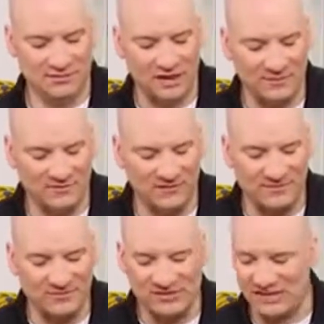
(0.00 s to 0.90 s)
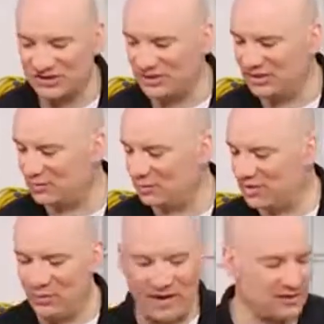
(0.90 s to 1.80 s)
That'll provide protection in the
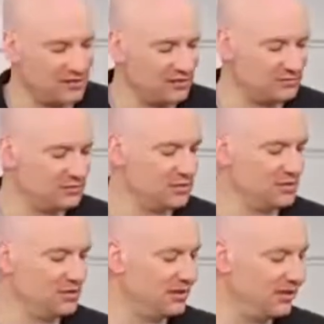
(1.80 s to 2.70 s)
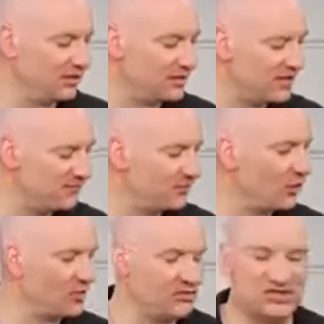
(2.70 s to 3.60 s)
weed whacker, in the leaf
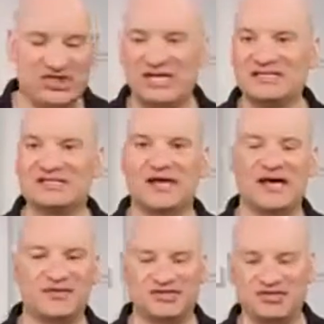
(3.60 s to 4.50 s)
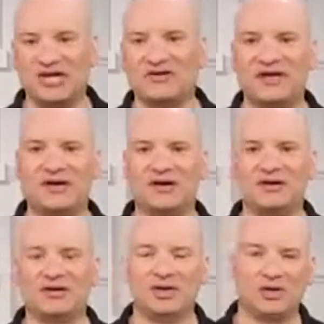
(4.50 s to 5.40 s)
blower, the chainsaw, the generator,
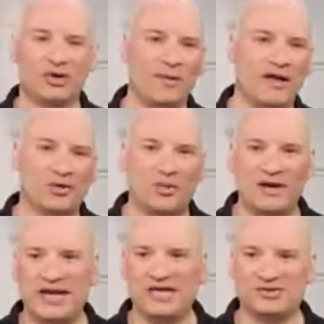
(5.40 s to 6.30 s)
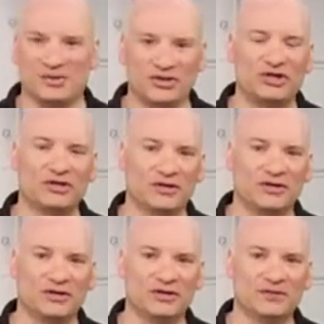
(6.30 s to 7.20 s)
no matter what age or year.
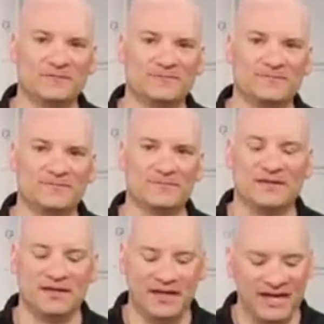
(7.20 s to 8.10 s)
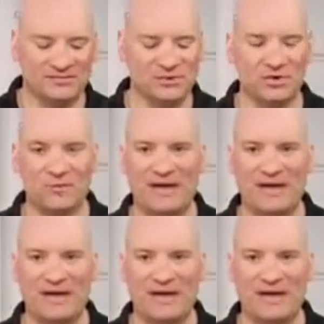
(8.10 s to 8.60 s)
AMSOIL